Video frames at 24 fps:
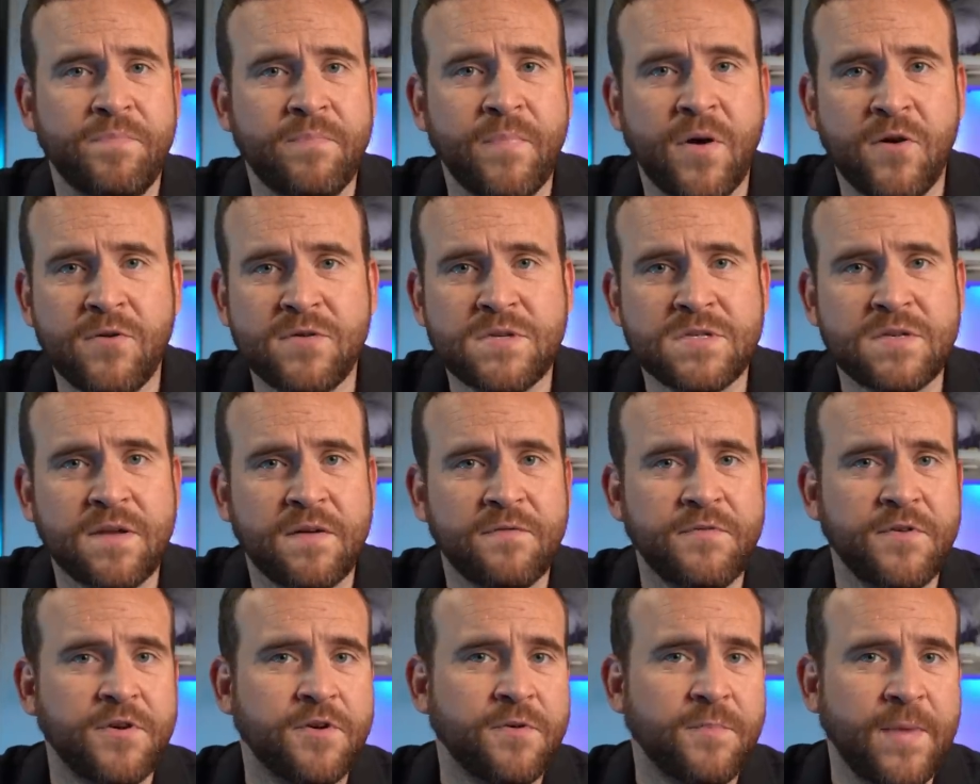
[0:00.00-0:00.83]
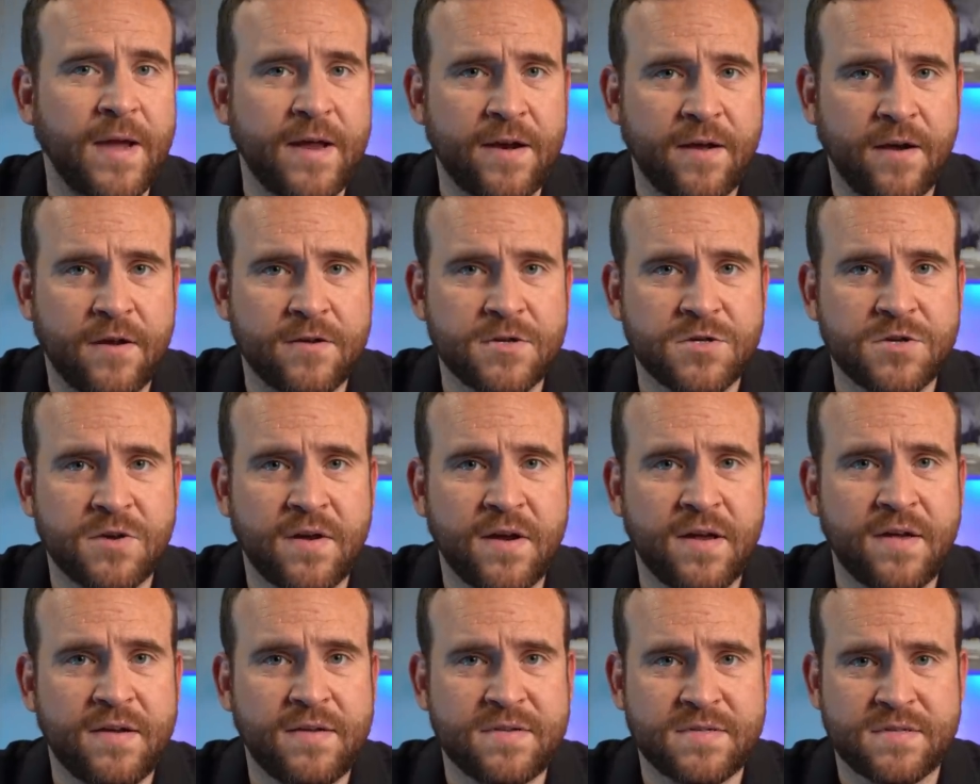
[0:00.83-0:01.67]
most of your main
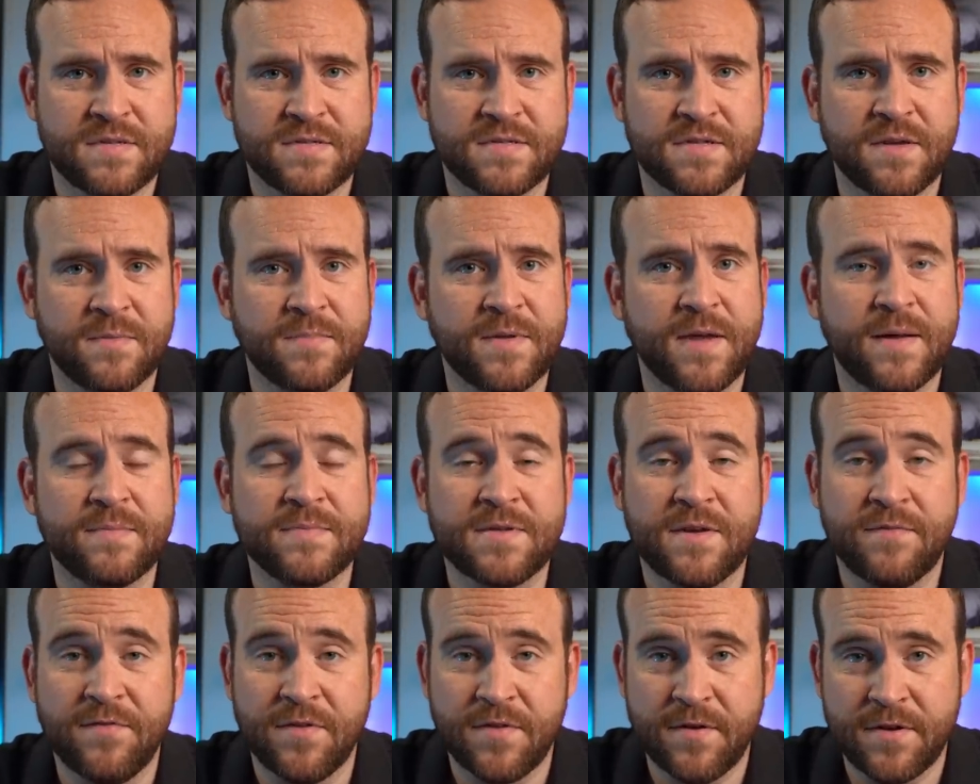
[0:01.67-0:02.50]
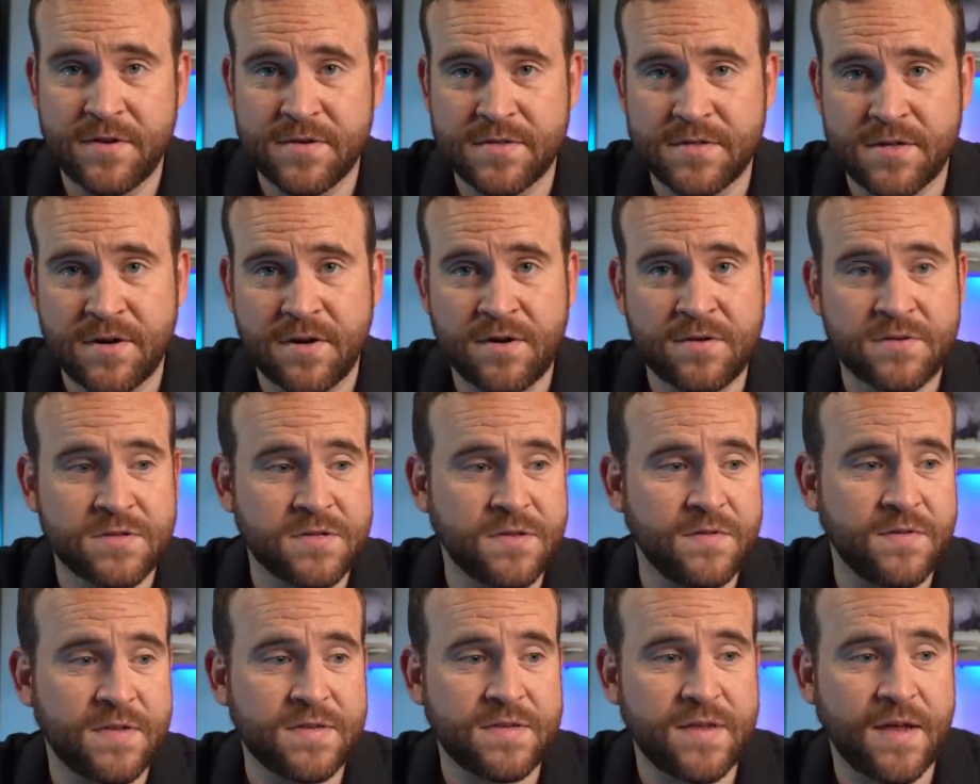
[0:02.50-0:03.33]
entrees and sometimes even the dessert
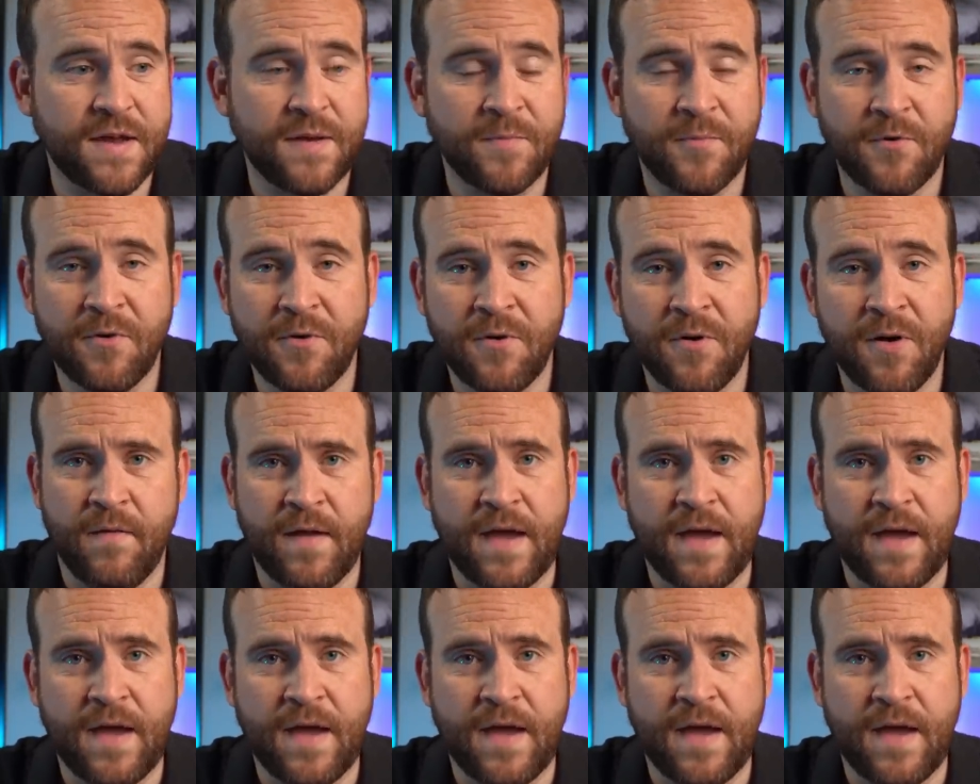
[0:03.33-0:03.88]
to the table.